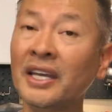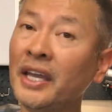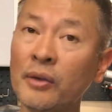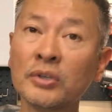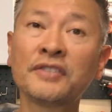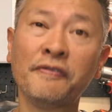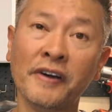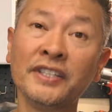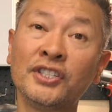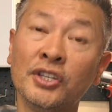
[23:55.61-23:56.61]
It was
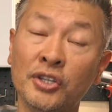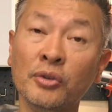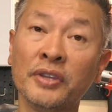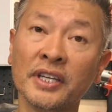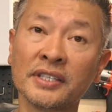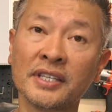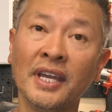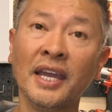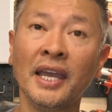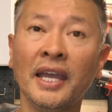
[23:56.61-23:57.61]
fun to do this,
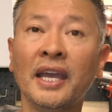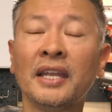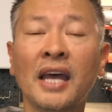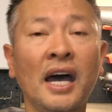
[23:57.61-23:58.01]
and